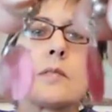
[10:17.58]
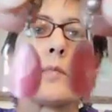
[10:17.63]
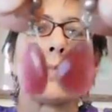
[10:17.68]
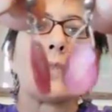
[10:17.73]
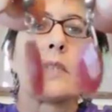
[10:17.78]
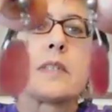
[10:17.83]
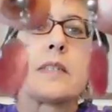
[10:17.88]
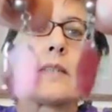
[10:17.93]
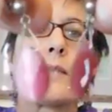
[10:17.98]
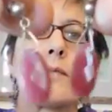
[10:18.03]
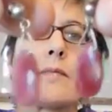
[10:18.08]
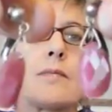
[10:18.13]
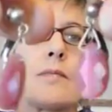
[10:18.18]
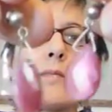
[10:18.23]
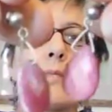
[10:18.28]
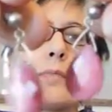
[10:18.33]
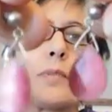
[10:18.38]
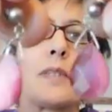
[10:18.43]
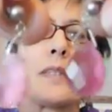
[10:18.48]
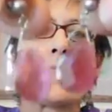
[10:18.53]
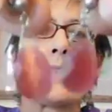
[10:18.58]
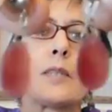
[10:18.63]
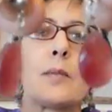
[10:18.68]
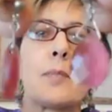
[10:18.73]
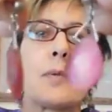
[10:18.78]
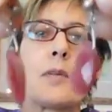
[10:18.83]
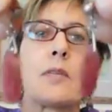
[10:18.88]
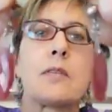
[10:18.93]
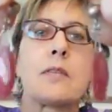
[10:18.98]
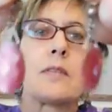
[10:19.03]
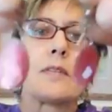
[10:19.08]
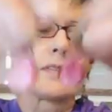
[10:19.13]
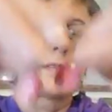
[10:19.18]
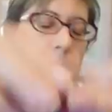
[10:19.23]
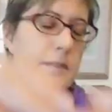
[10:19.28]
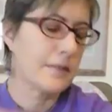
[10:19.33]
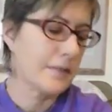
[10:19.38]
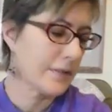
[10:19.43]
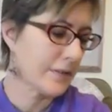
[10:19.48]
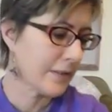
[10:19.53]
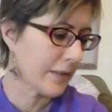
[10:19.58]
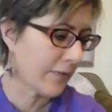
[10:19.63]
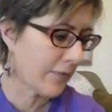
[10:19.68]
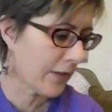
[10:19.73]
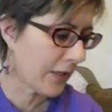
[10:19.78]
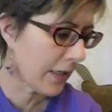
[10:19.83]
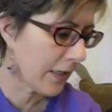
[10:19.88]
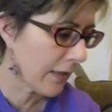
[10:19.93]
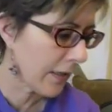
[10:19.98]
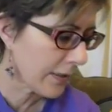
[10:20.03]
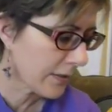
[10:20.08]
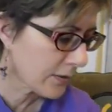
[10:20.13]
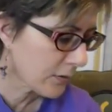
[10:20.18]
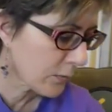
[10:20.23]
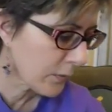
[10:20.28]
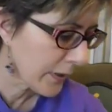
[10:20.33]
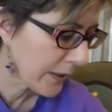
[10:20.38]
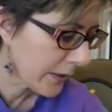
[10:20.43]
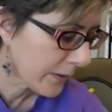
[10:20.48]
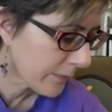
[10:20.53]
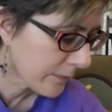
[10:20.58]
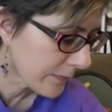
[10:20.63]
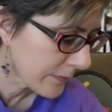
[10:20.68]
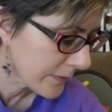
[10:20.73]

Pretty pretty typical of the stuff that I like to wear.